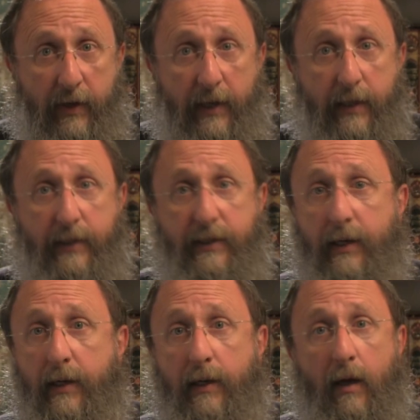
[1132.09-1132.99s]
and I can
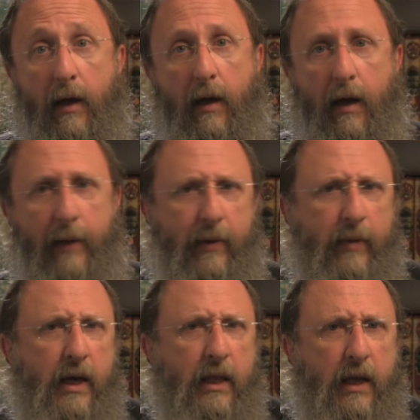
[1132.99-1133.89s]
say about
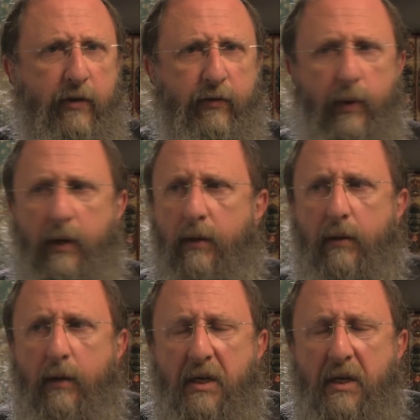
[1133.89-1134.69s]
my life, well,